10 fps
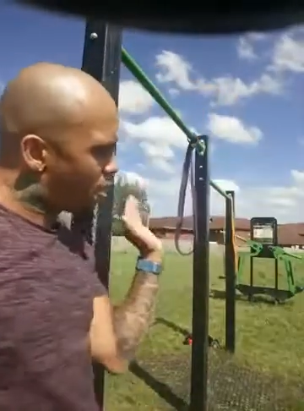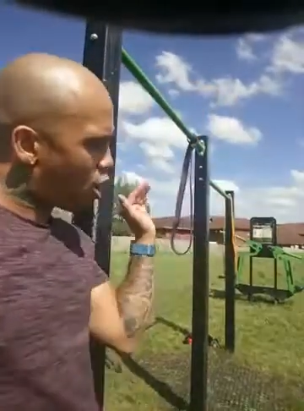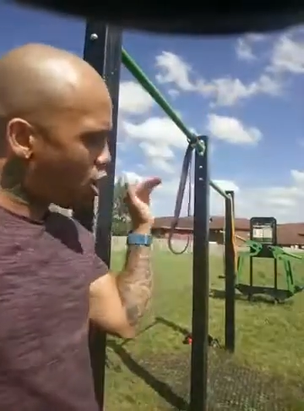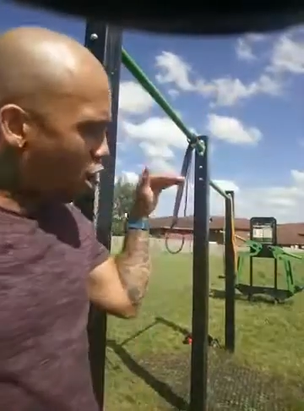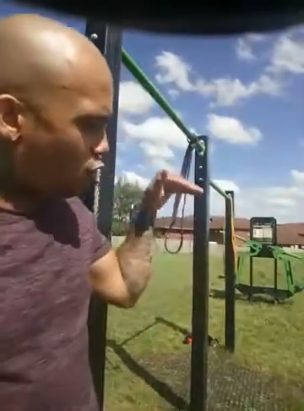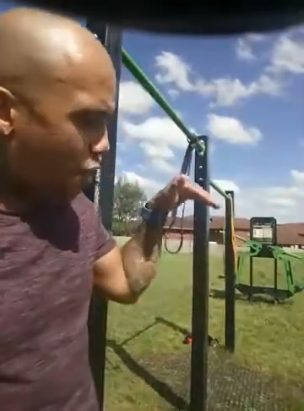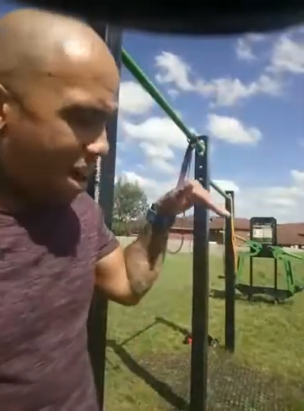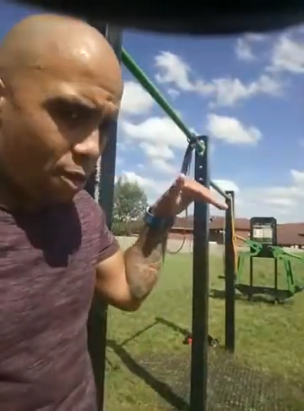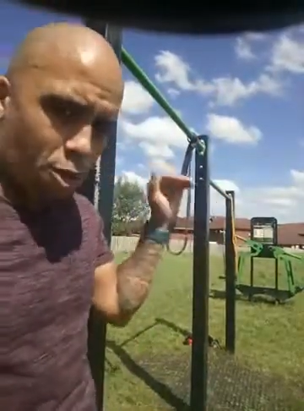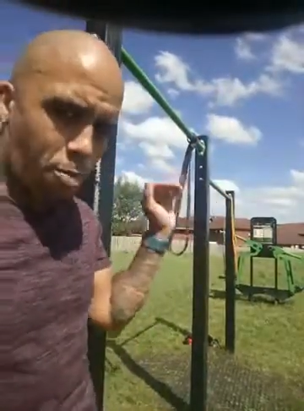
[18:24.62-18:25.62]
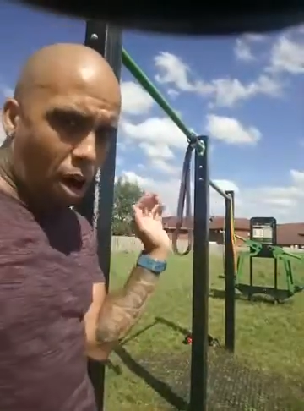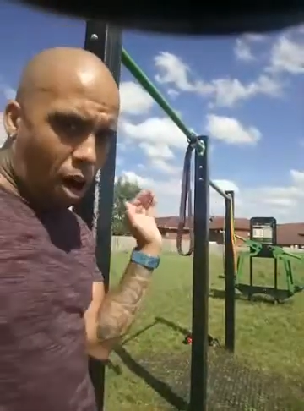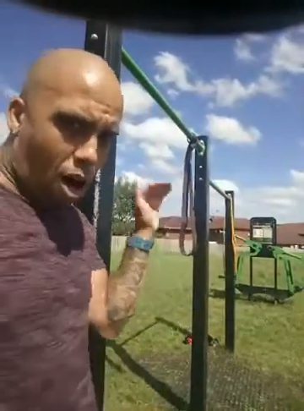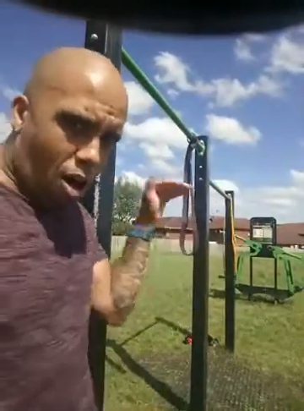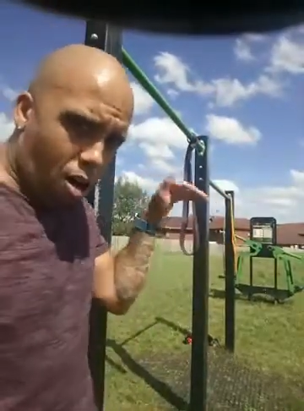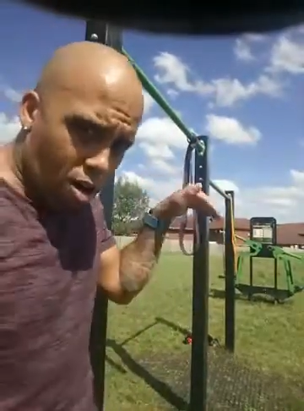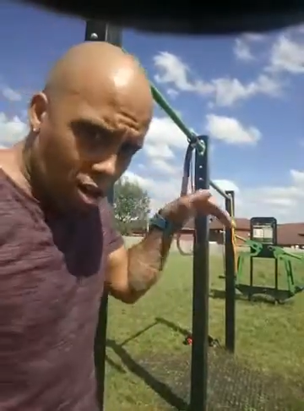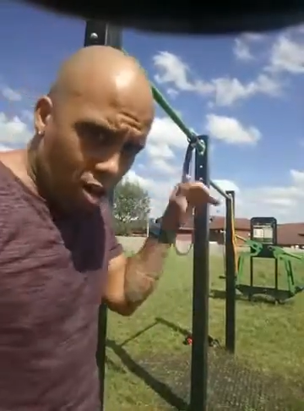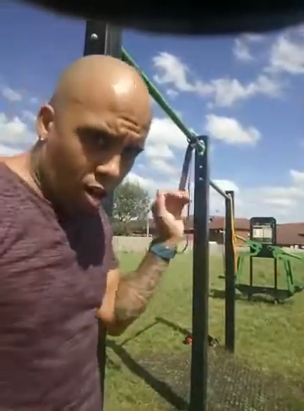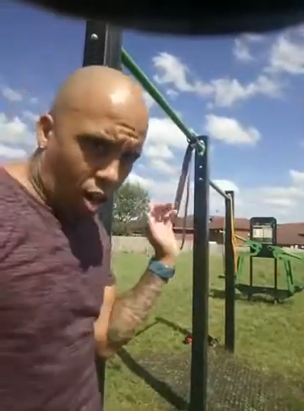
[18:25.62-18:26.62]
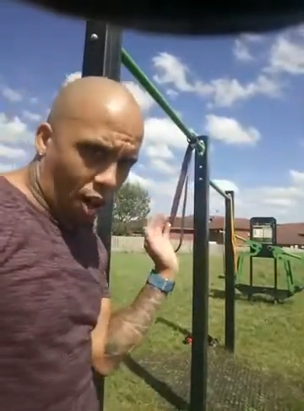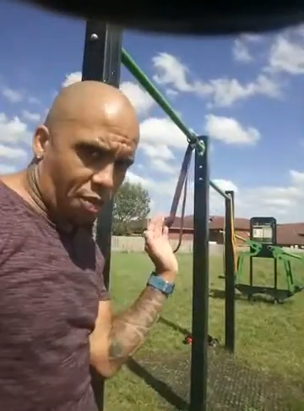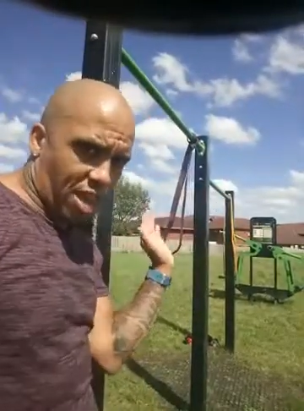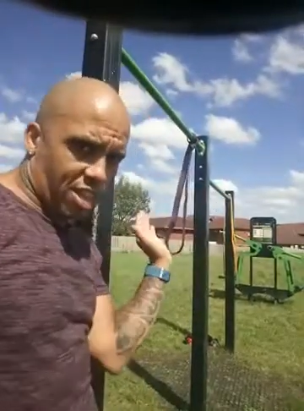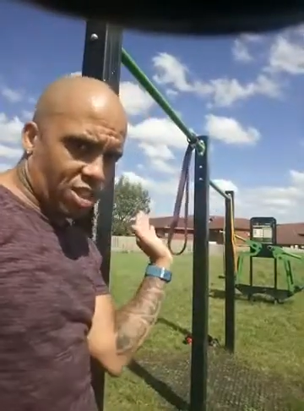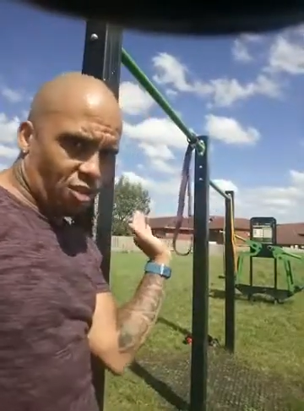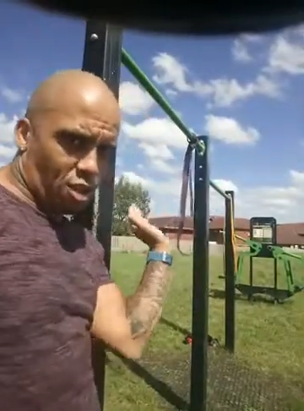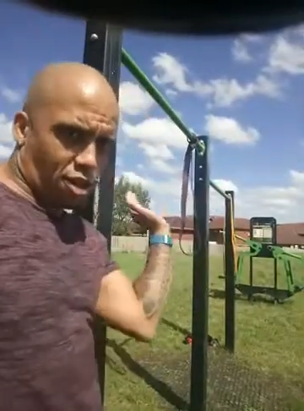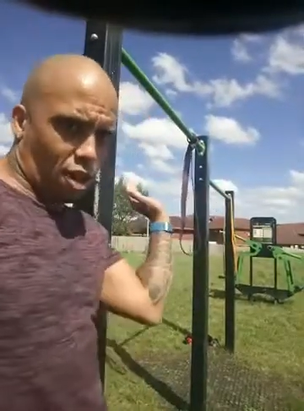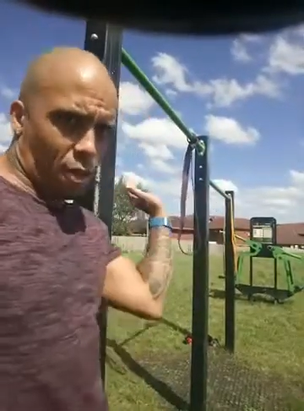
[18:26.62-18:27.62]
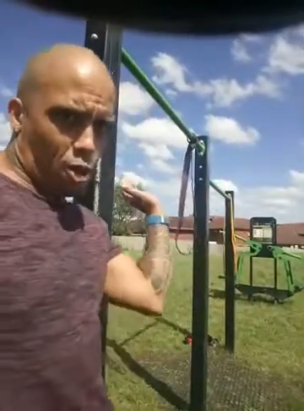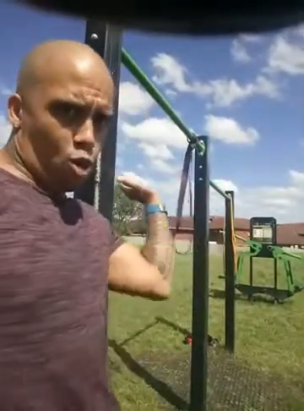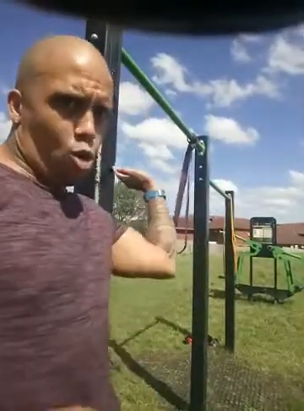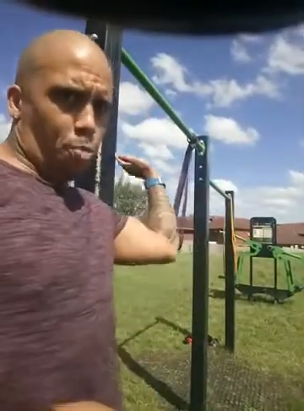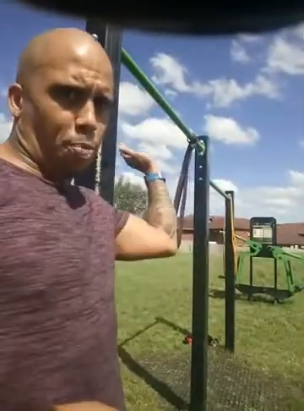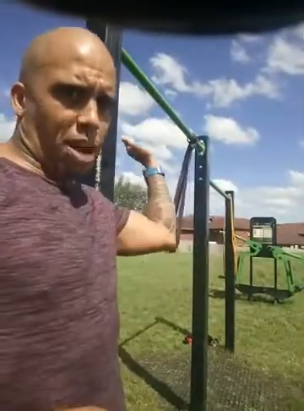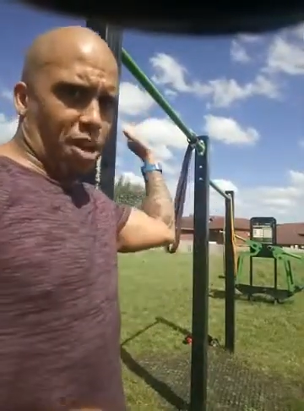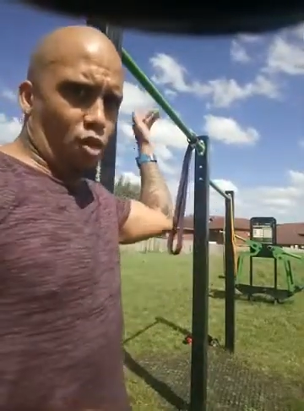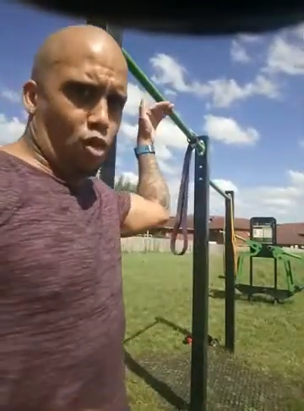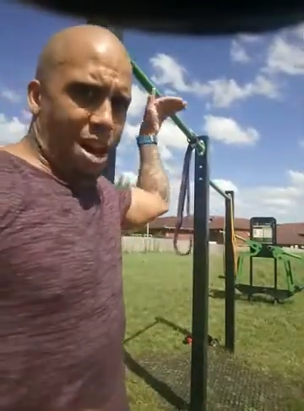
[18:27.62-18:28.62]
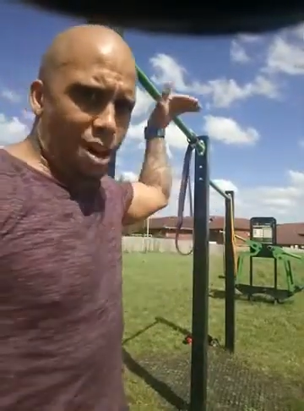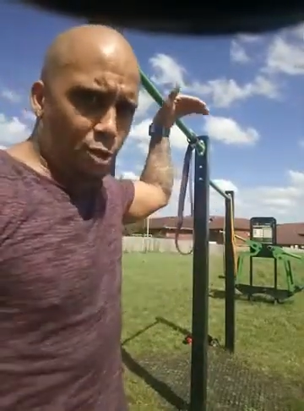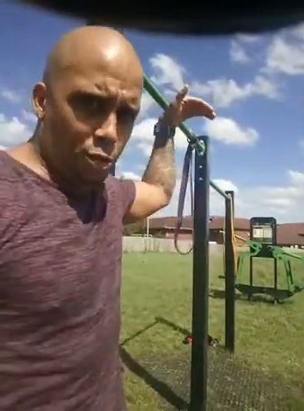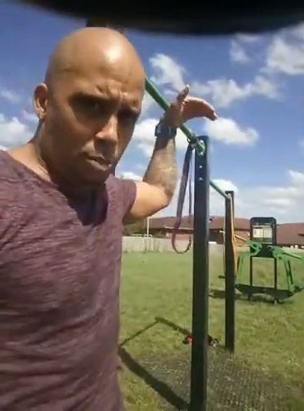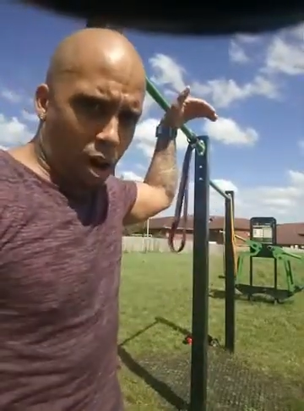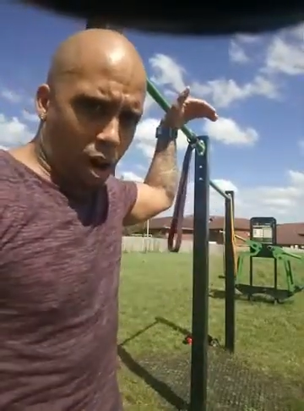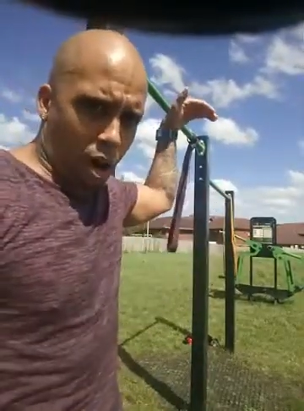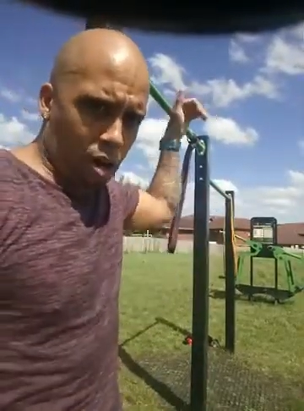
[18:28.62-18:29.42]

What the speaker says: around the bar like this. You're going up and around the bar,